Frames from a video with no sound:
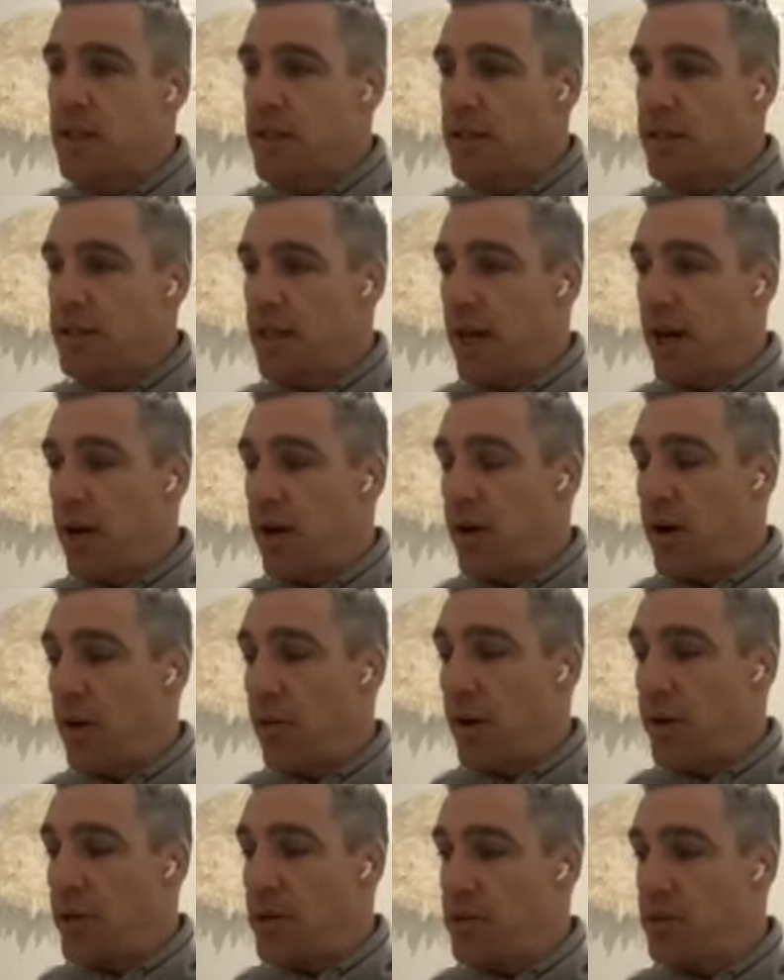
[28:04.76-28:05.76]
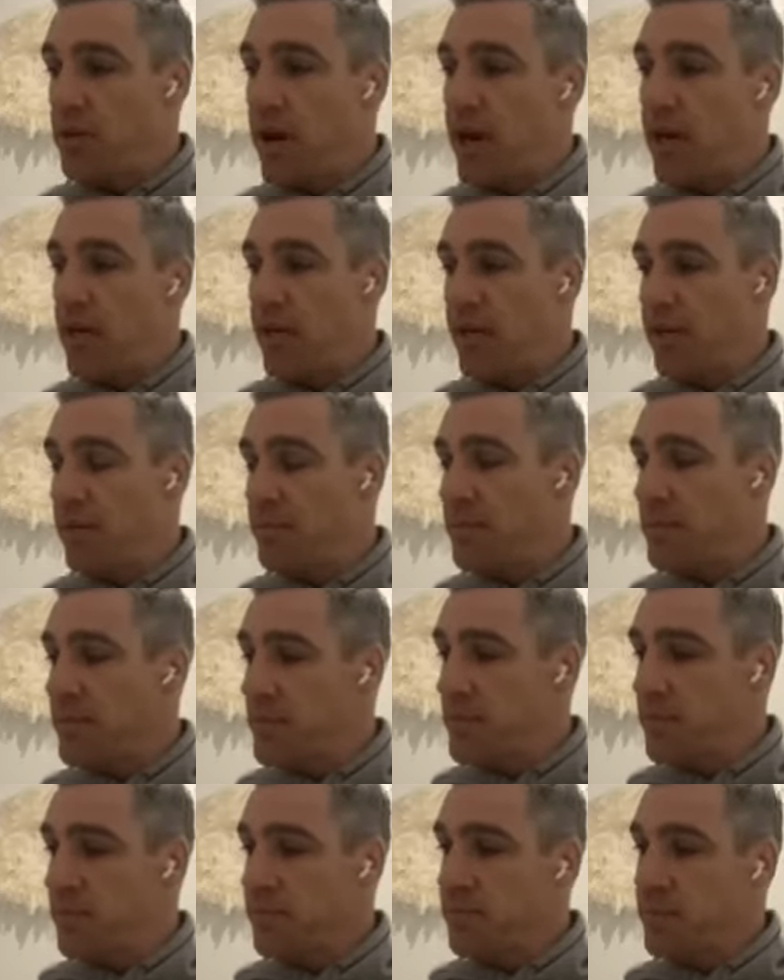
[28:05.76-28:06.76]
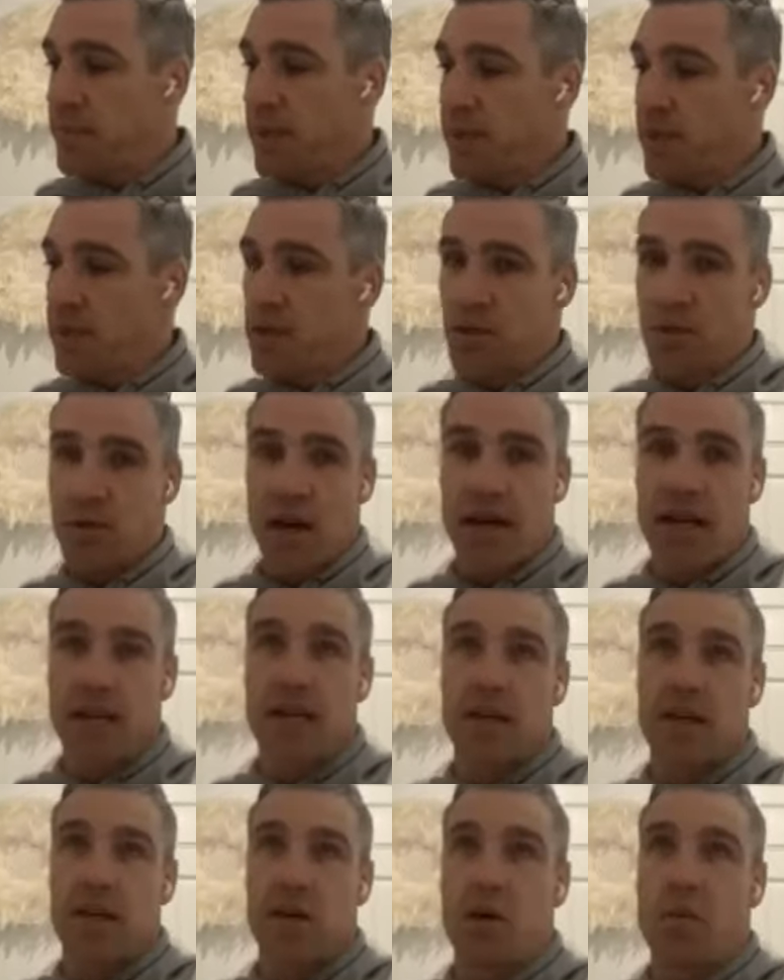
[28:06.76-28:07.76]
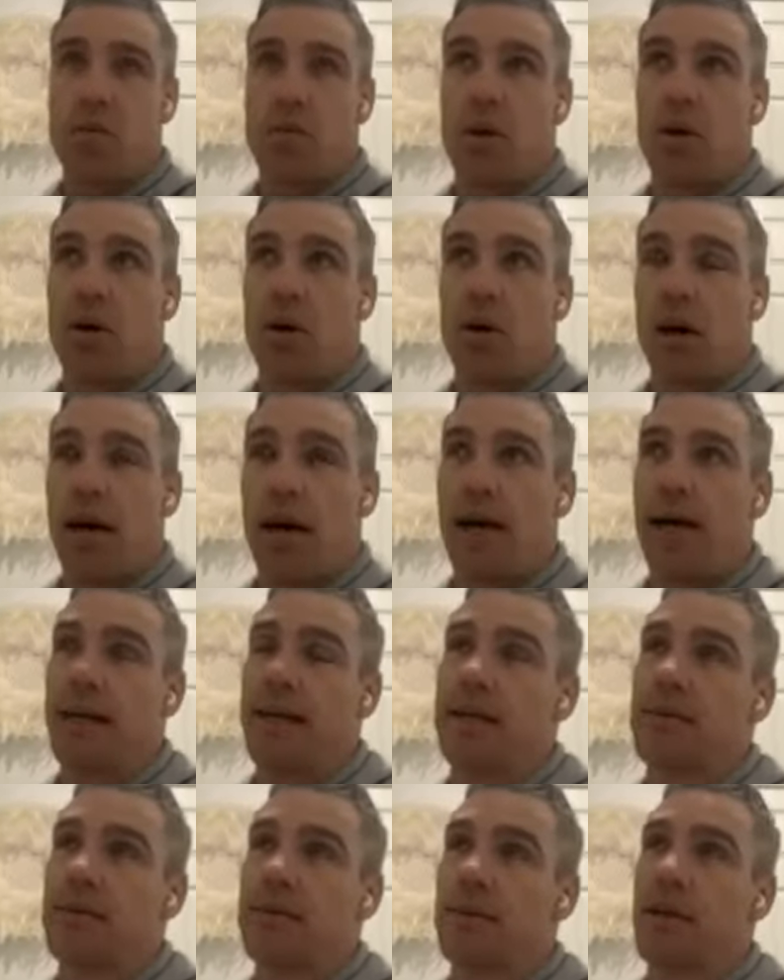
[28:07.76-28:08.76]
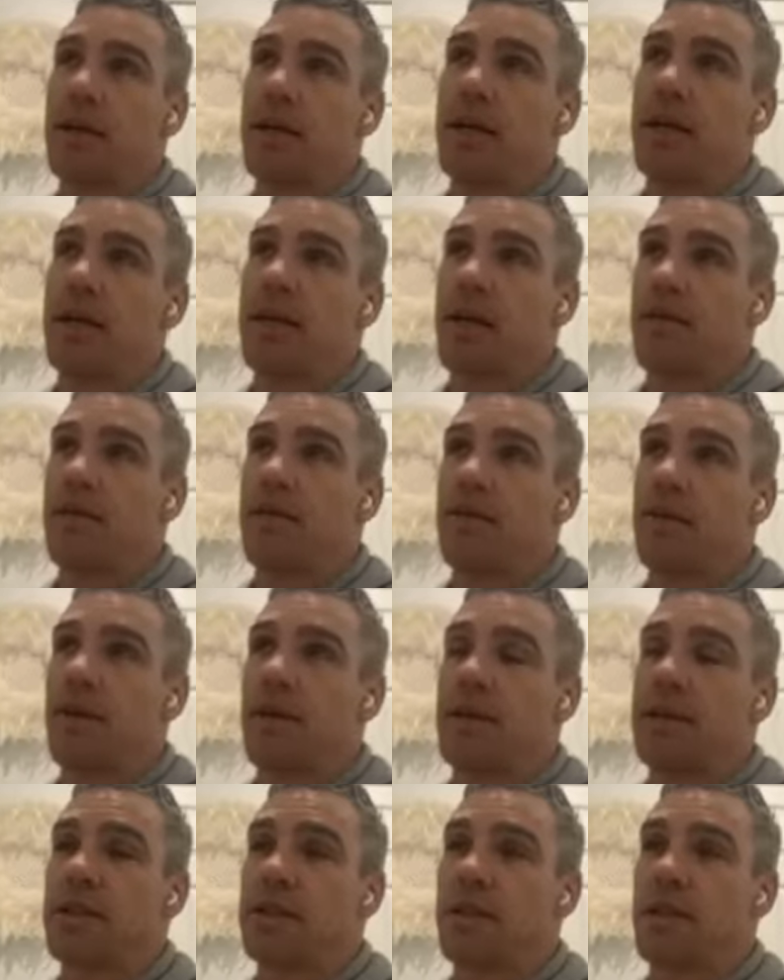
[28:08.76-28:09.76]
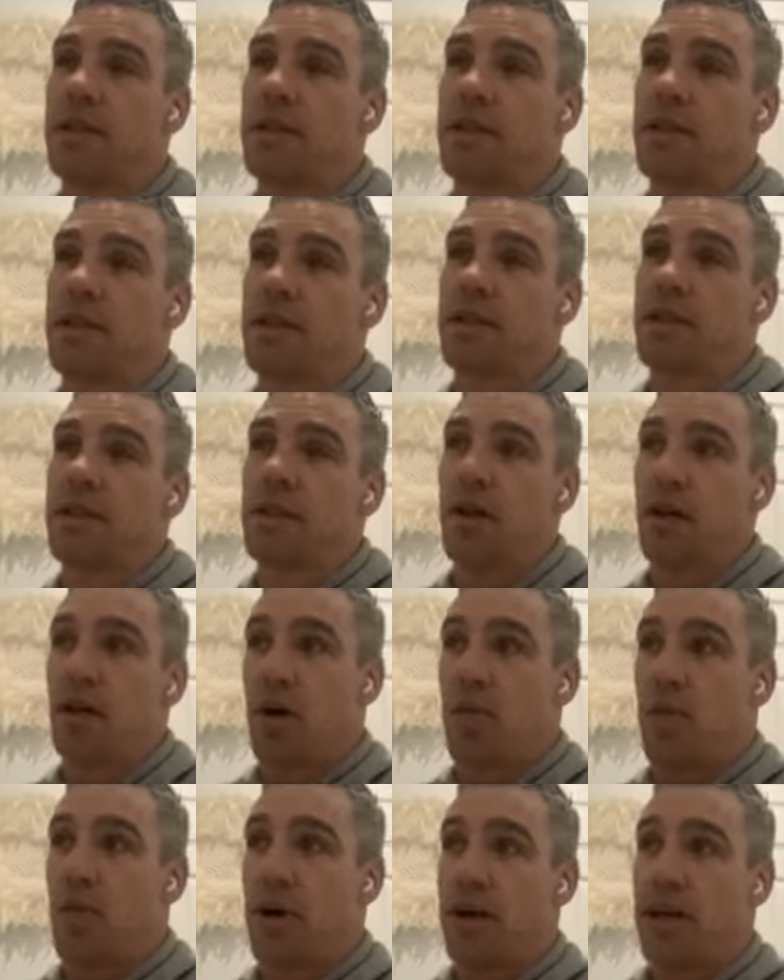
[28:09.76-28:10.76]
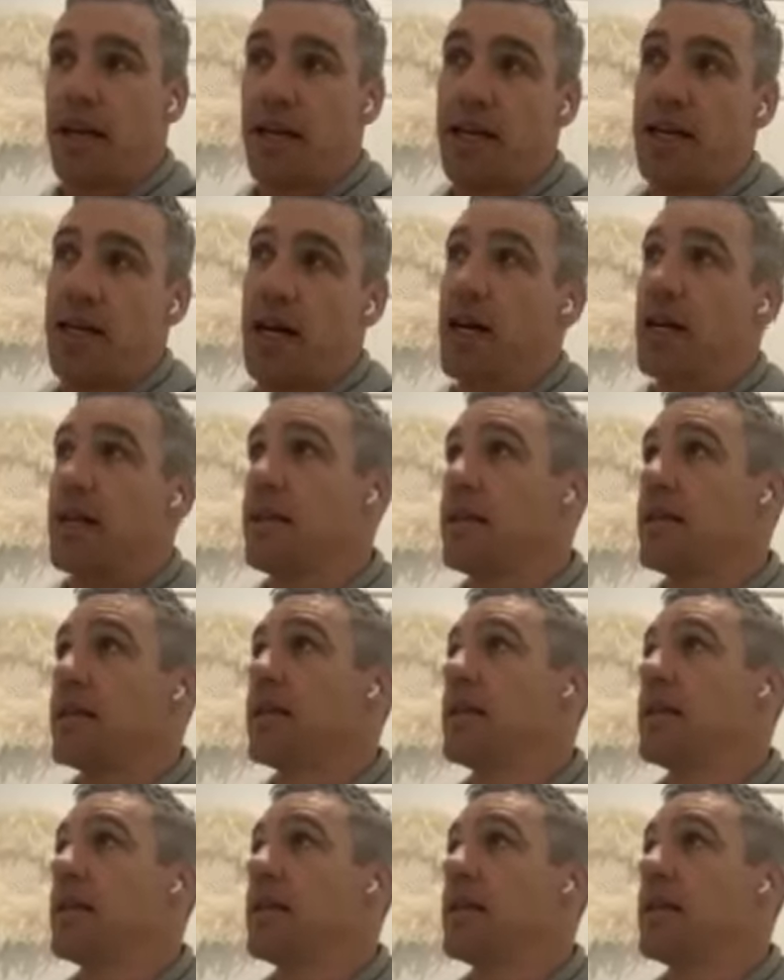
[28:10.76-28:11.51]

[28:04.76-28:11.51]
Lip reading: So I went straight in and got what did I get done first? I got my knee done.